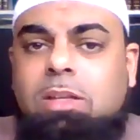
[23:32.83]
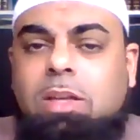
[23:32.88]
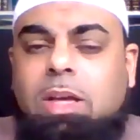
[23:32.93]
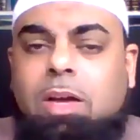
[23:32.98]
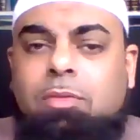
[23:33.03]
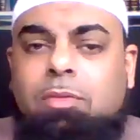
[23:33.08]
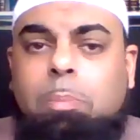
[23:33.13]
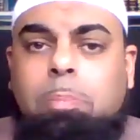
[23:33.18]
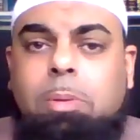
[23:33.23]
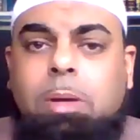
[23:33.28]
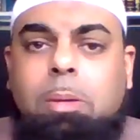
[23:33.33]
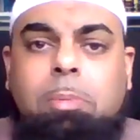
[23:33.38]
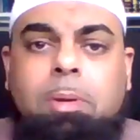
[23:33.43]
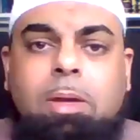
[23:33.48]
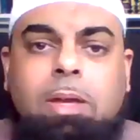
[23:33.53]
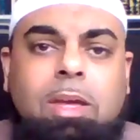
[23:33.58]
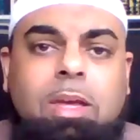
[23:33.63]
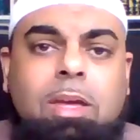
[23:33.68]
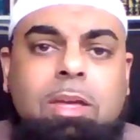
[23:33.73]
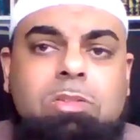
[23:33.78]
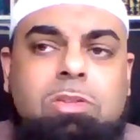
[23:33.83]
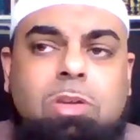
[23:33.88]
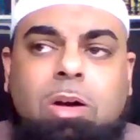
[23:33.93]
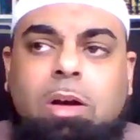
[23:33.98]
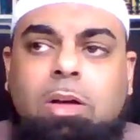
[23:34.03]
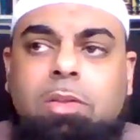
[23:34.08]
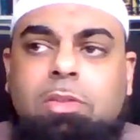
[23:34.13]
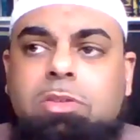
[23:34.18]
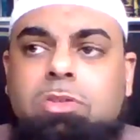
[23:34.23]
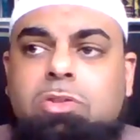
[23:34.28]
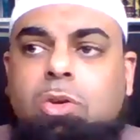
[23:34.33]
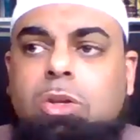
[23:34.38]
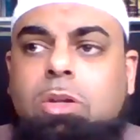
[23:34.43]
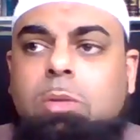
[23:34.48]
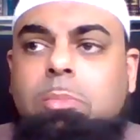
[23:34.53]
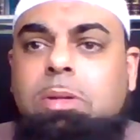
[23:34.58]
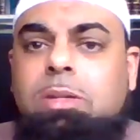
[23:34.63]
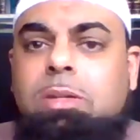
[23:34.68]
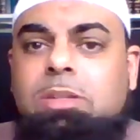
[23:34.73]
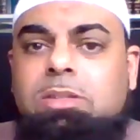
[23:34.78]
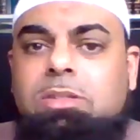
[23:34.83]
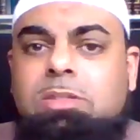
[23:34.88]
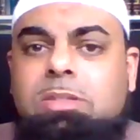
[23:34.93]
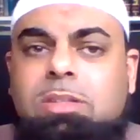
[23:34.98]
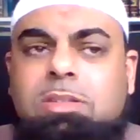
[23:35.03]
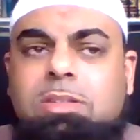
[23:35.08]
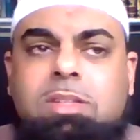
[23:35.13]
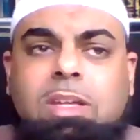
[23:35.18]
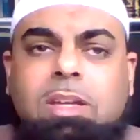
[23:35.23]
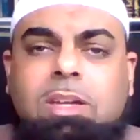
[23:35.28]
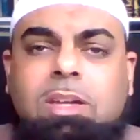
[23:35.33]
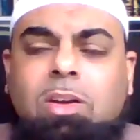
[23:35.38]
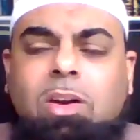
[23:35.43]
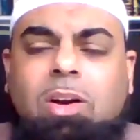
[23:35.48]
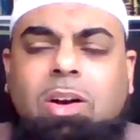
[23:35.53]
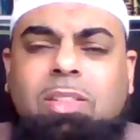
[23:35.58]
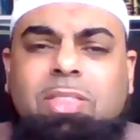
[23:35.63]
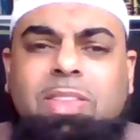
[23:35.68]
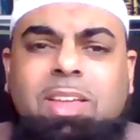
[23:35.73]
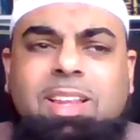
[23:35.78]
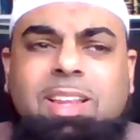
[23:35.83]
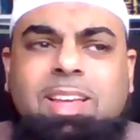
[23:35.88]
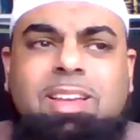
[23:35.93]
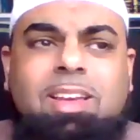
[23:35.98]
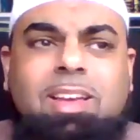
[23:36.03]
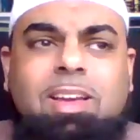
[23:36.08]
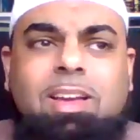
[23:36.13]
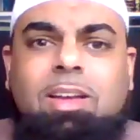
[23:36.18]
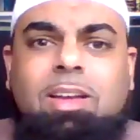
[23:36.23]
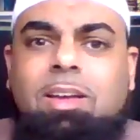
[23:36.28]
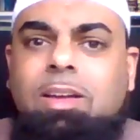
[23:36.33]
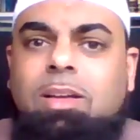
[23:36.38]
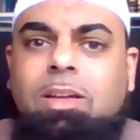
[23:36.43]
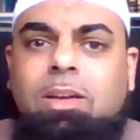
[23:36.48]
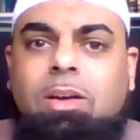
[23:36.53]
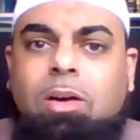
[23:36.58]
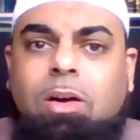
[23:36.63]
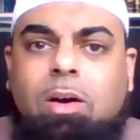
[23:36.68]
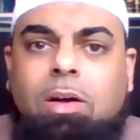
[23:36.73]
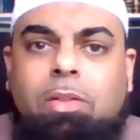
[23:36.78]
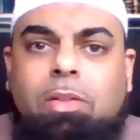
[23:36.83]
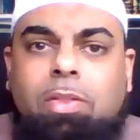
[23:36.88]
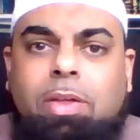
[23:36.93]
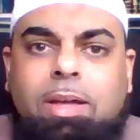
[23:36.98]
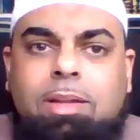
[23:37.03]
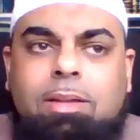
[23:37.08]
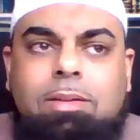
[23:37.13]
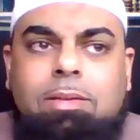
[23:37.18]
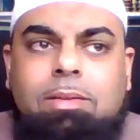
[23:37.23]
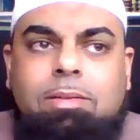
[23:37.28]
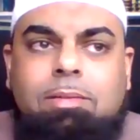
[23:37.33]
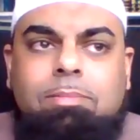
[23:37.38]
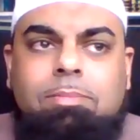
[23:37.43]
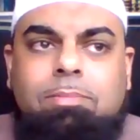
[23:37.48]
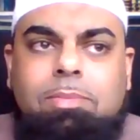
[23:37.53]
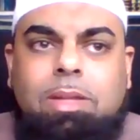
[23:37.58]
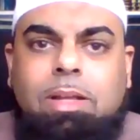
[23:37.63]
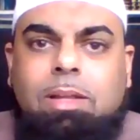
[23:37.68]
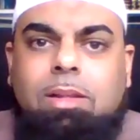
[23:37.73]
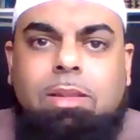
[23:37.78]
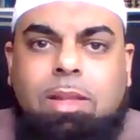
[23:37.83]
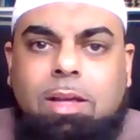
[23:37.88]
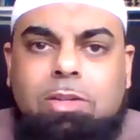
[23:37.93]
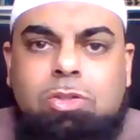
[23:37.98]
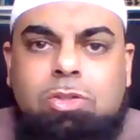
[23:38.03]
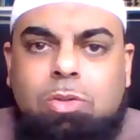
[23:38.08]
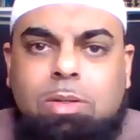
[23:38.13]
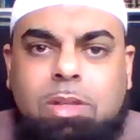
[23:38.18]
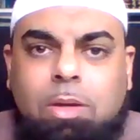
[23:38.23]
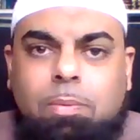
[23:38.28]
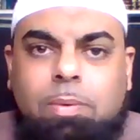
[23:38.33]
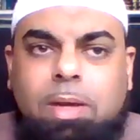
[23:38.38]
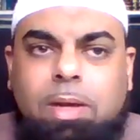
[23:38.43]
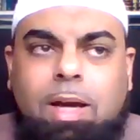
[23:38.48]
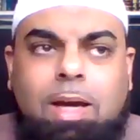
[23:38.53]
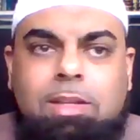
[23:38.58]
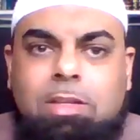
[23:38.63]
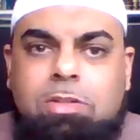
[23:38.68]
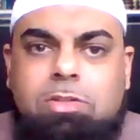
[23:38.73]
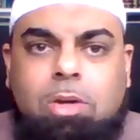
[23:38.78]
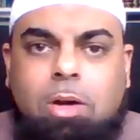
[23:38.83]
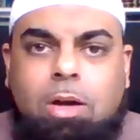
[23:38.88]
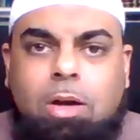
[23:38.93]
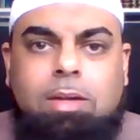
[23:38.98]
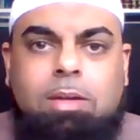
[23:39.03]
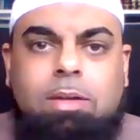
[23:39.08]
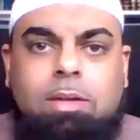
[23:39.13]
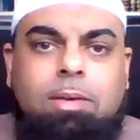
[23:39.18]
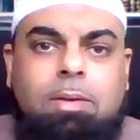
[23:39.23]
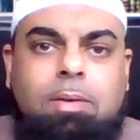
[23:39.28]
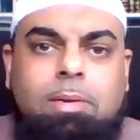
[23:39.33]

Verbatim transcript: You have your PPEs on. There's going to be distancing and all that. Like all that the luxury that we had is gone.